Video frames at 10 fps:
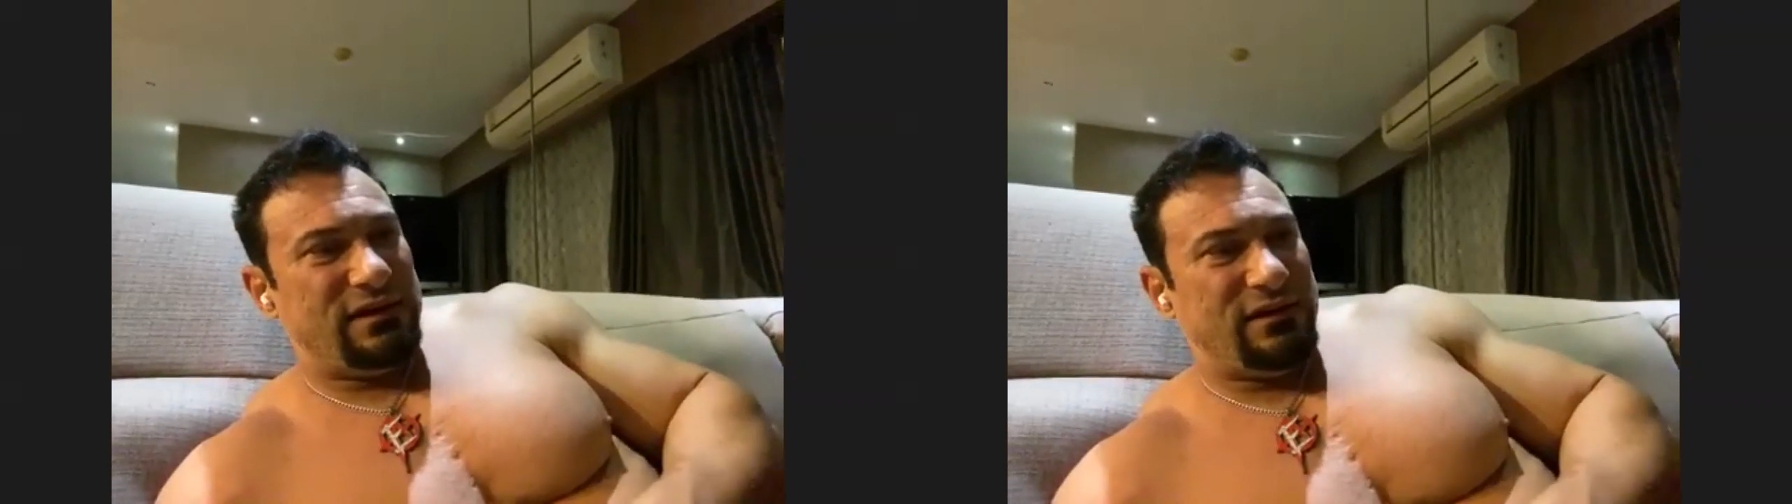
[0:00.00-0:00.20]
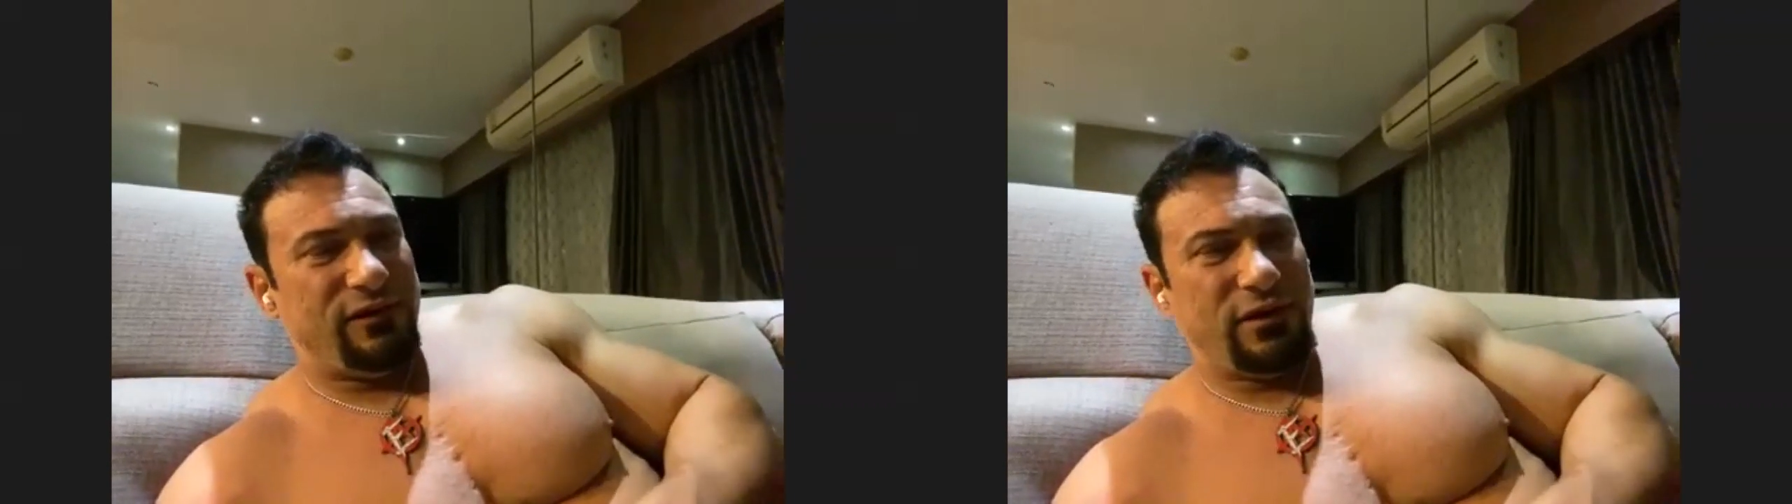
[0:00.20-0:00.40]

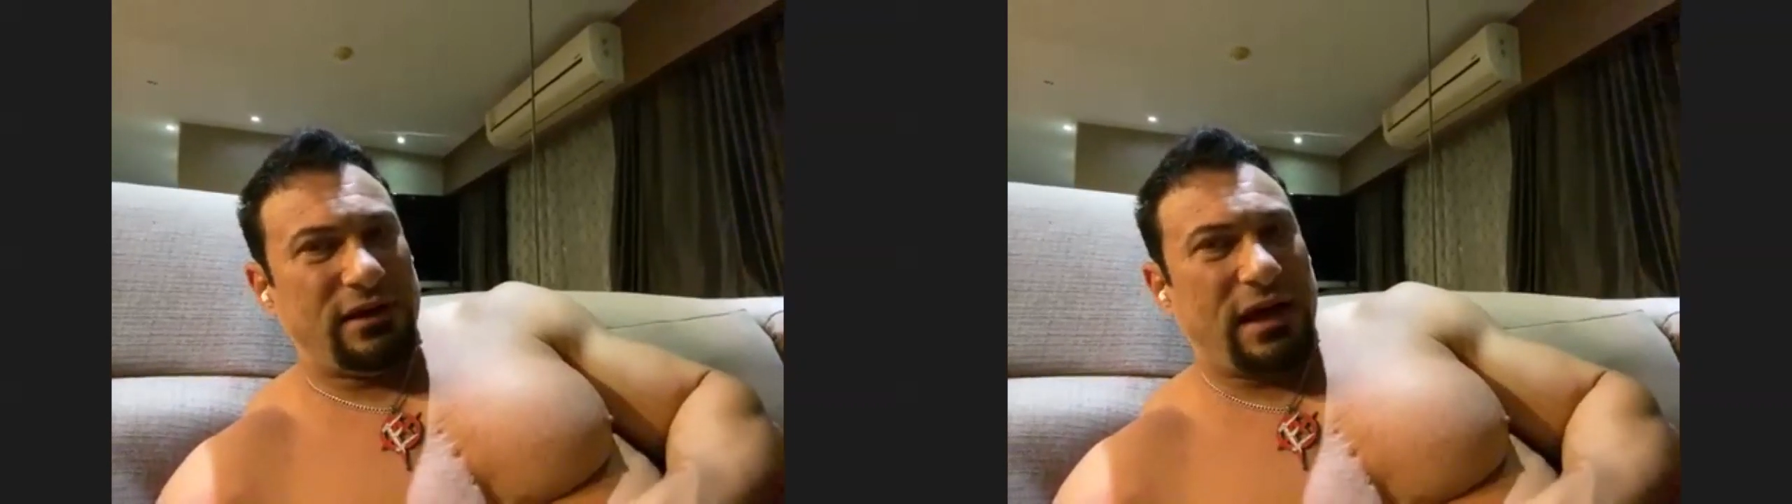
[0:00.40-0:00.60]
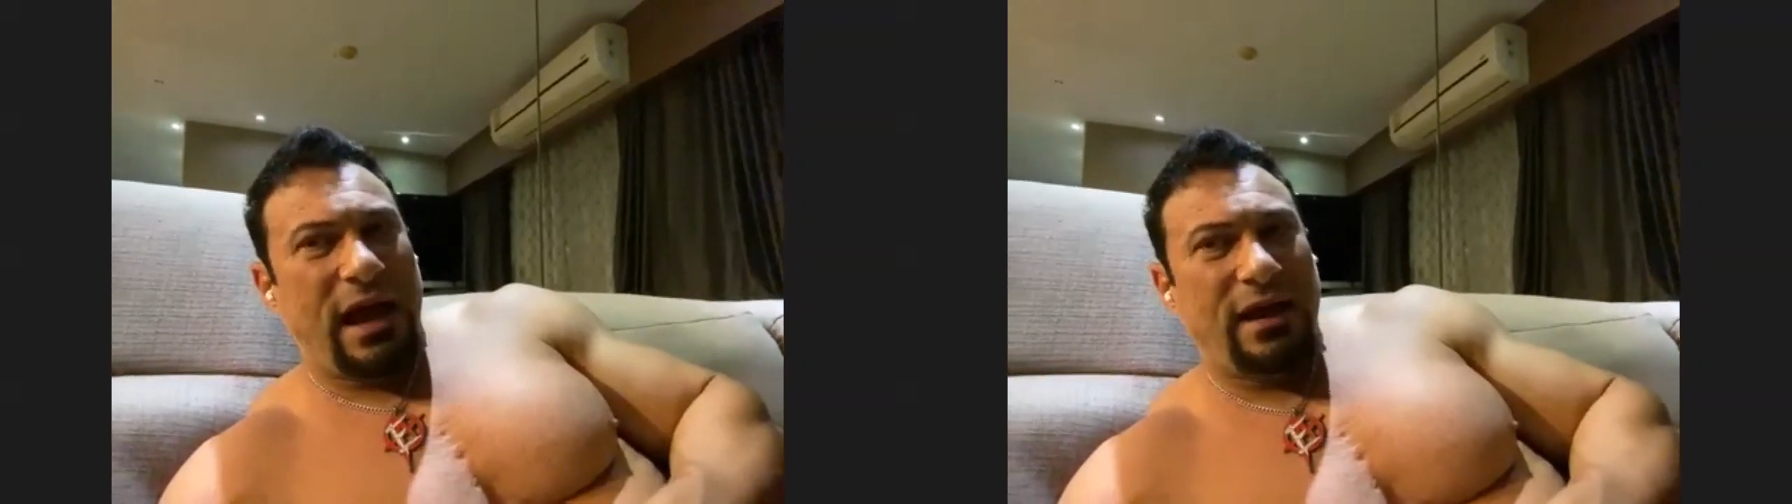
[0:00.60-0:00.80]
for a
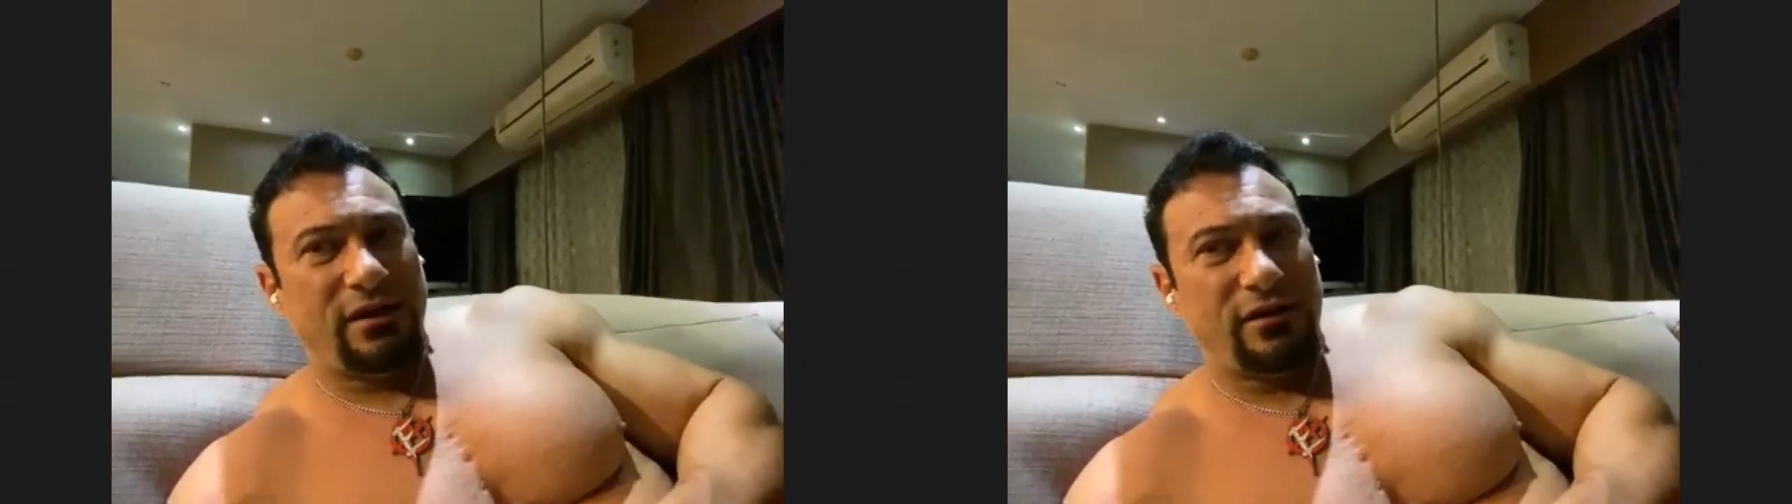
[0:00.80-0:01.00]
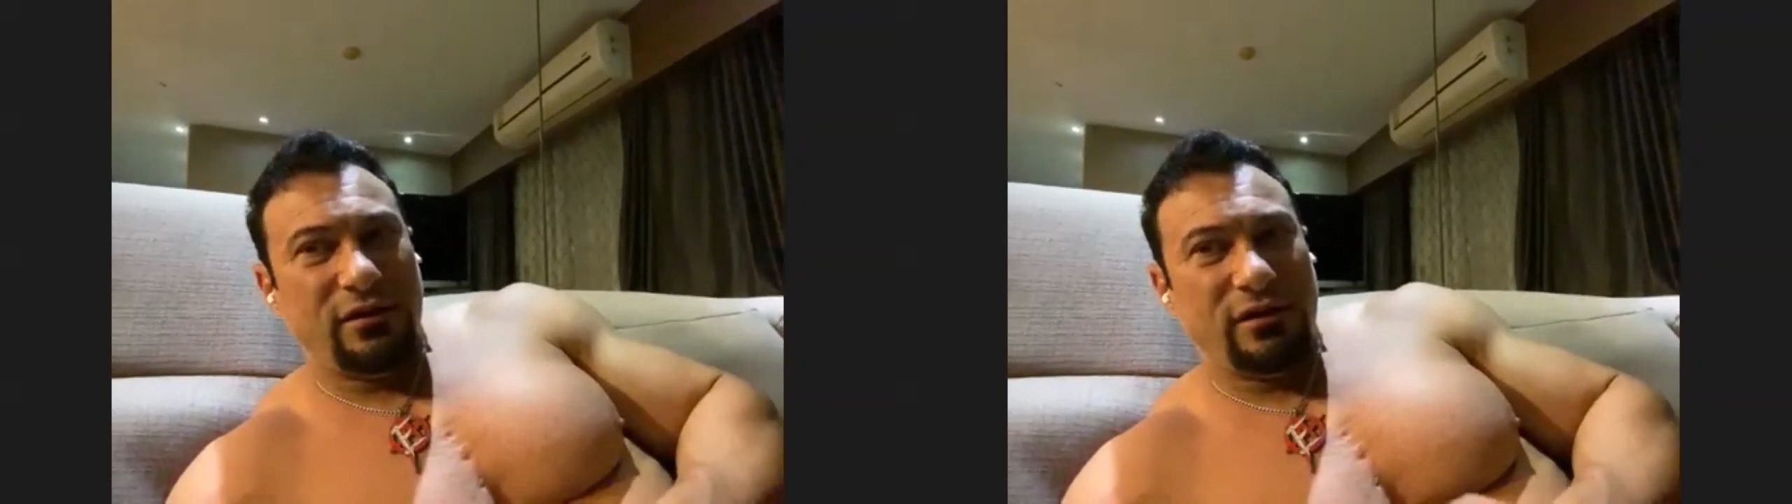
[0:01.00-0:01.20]
guy and a
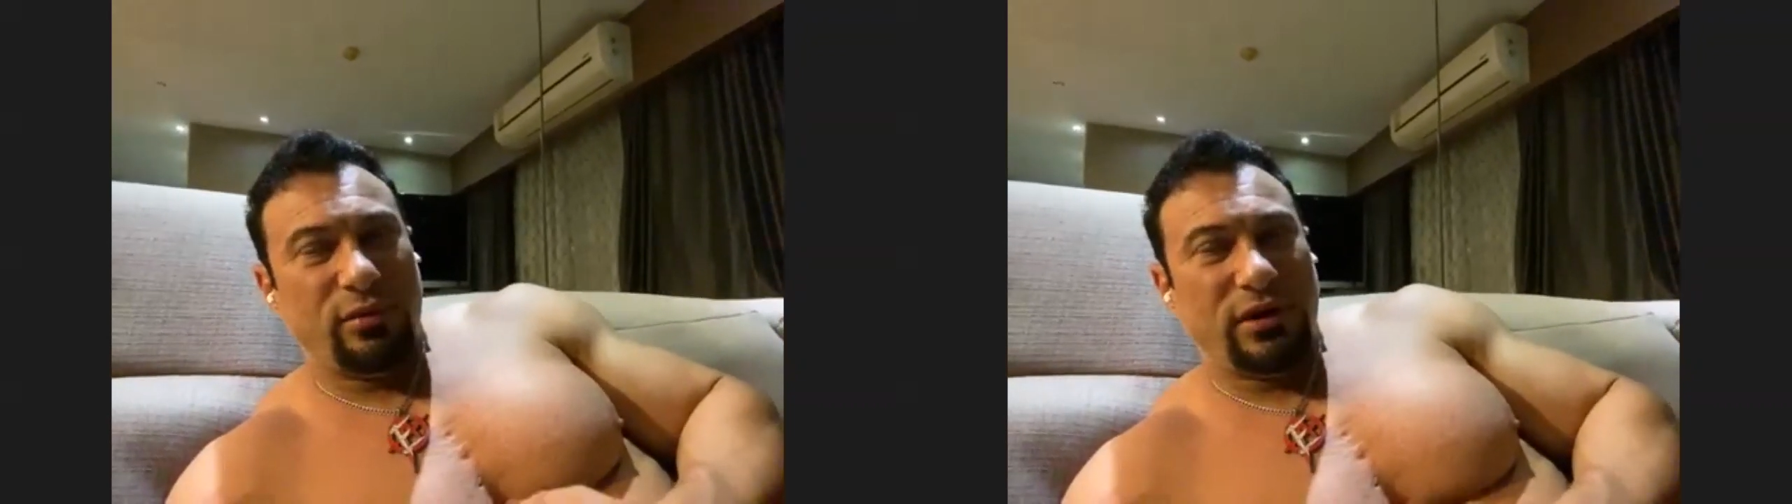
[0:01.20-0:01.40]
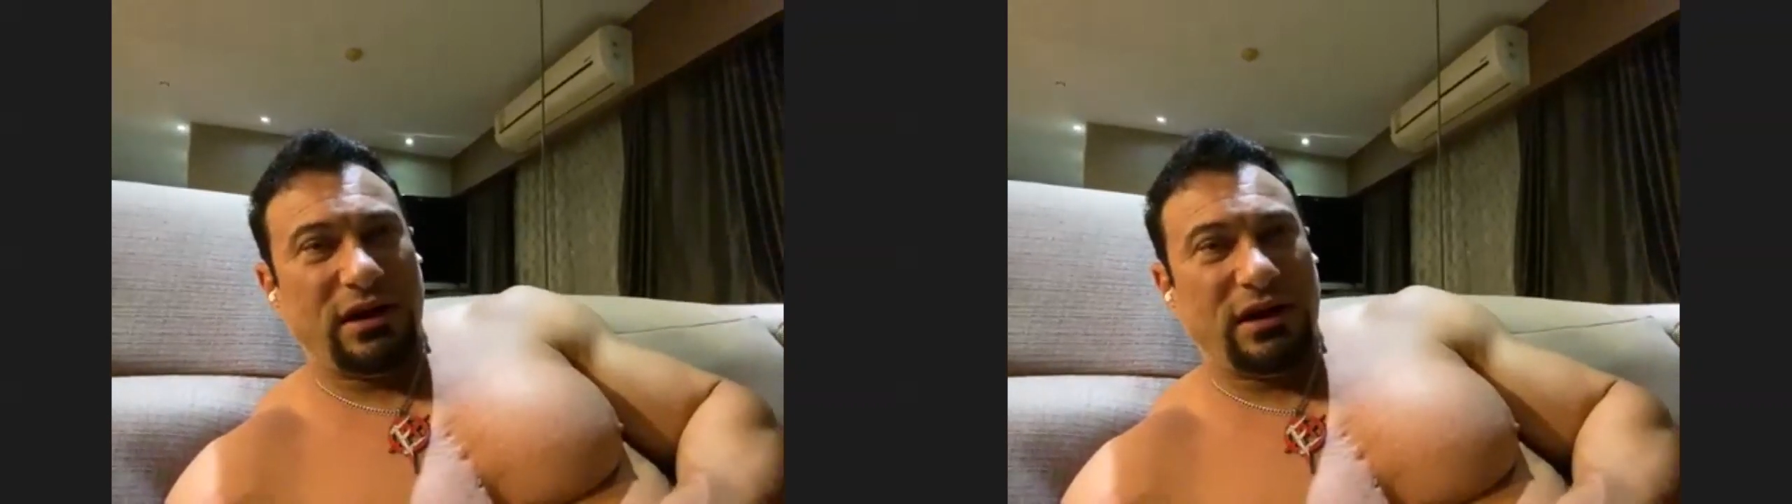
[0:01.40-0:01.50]
girl to bring